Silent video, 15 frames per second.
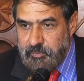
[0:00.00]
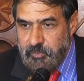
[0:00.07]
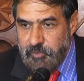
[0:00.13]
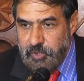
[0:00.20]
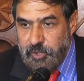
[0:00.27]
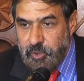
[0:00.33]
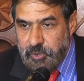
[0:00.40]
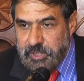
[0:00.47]

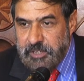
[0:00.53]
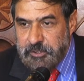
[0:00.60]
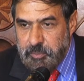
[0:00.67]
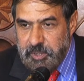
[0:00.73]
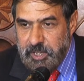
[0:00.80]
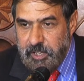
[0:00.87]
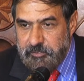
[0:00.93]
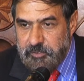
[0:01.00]
We know that
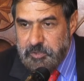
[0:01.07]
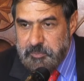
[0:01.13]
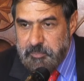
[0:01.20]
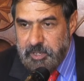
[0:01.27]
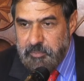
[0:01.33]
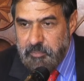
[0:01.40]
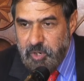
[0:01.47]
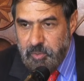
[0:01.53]
we have to
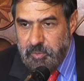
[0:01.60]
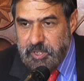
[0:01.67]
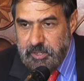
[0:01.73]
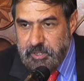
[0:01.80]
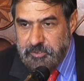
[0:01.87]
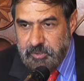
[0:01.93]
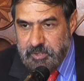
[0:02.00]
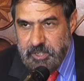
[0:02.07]
spend more in
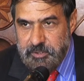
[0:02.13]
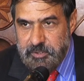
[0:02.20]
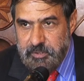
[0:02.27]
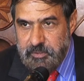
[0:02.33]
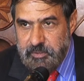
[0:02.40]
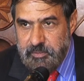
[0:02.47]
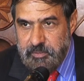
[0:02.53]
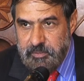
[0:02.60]
education,